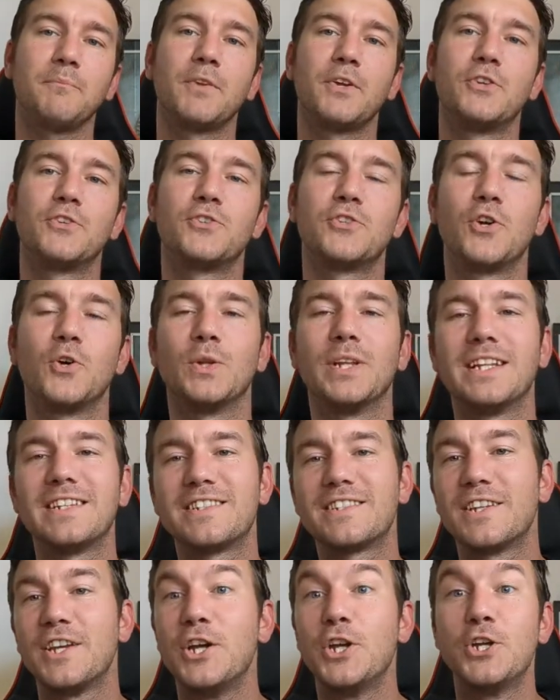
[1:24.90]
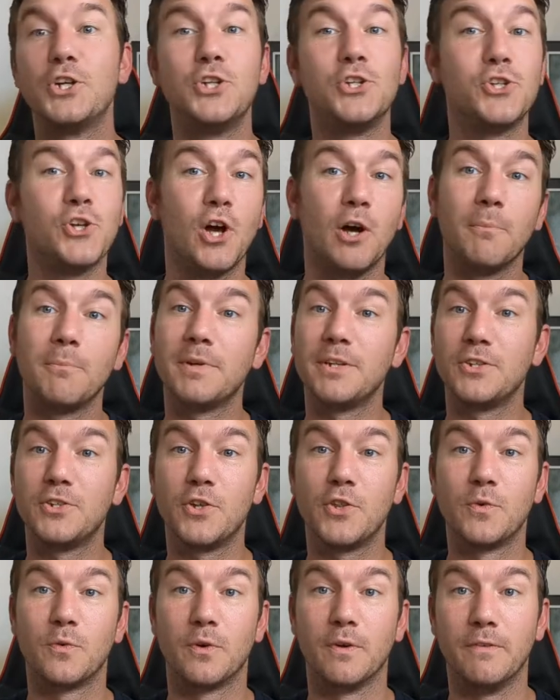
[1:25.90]
So let's jump into
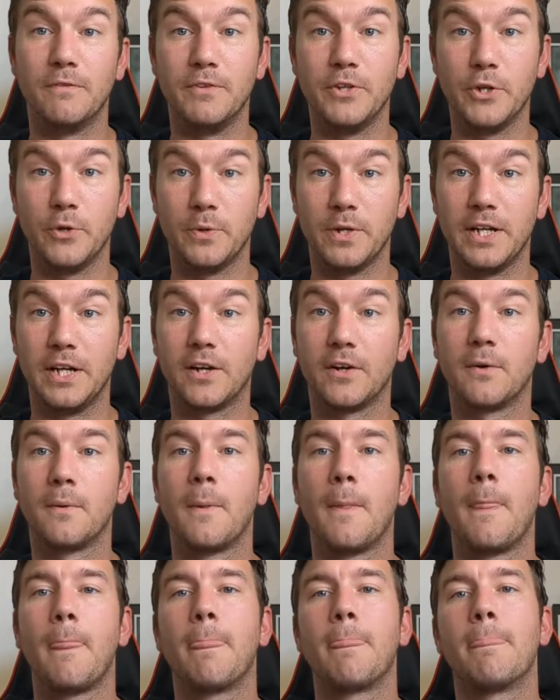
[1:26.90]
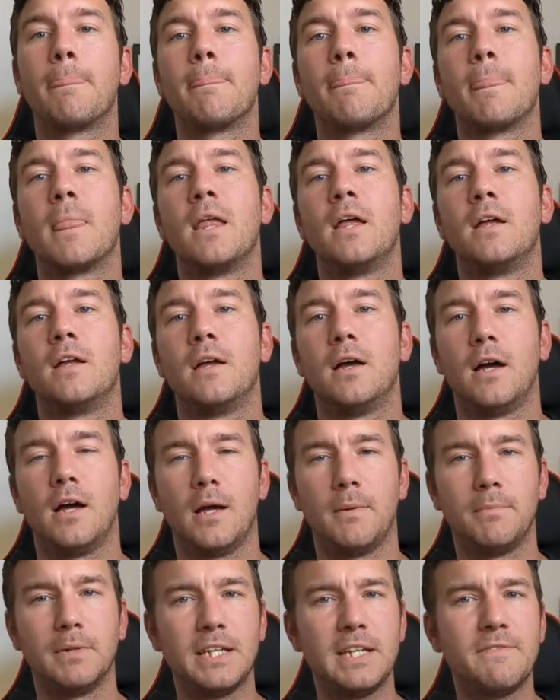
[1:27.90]
the review here. I
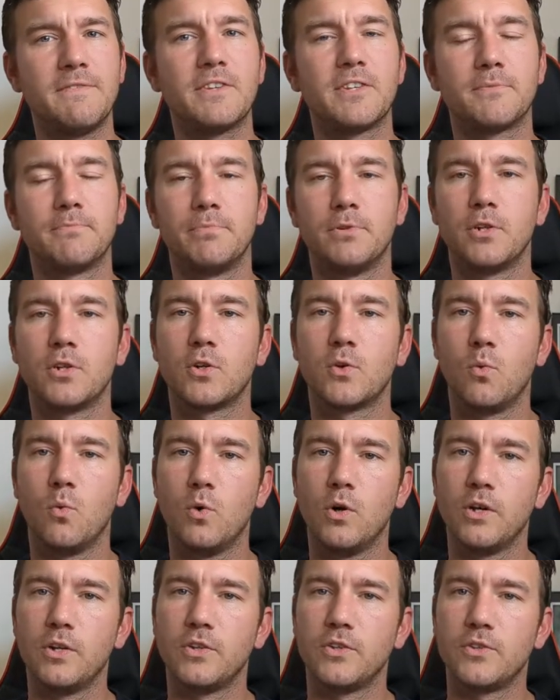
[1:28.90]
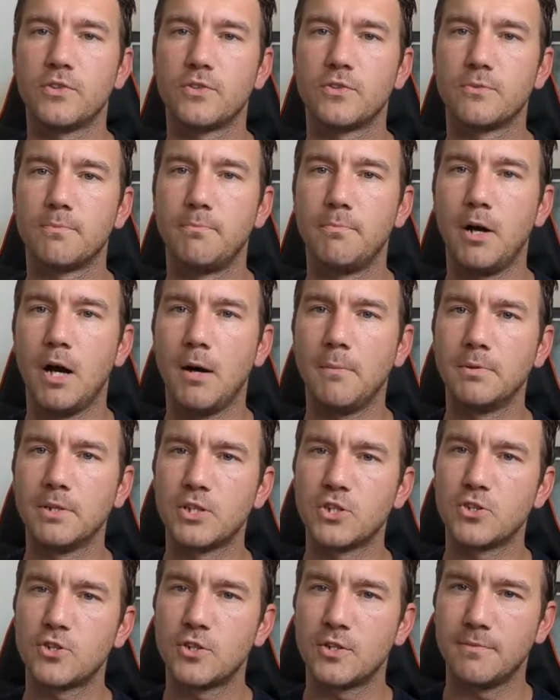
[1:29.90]
believe this book was
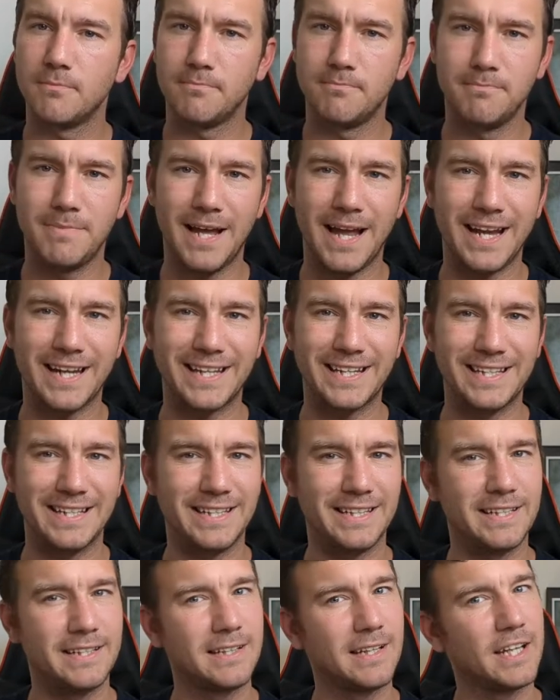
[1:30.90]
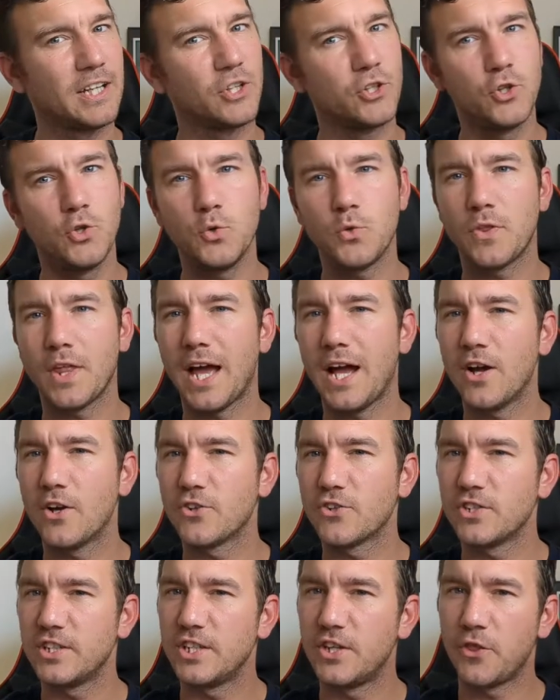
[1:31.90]
published back in like
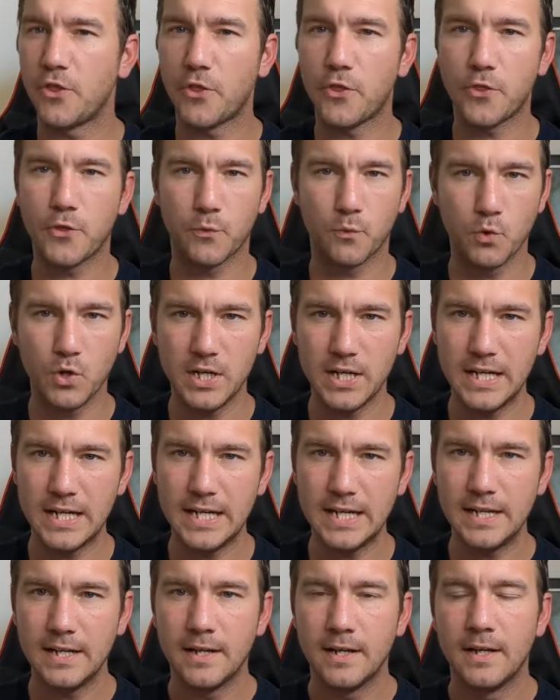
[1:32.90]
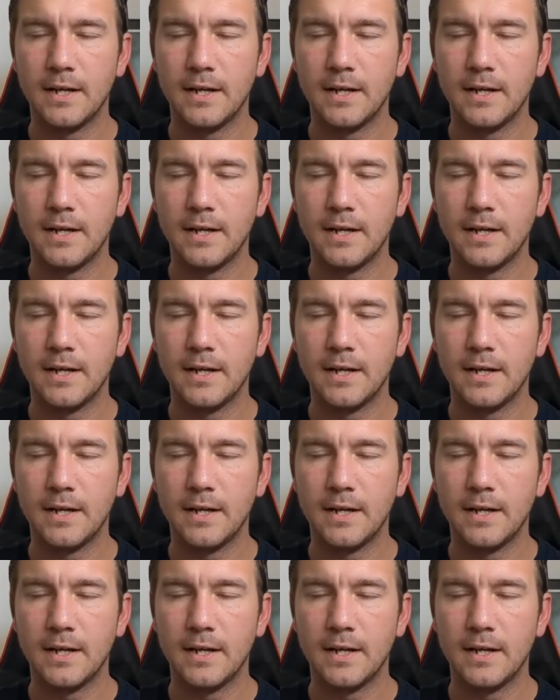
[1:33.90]
2003,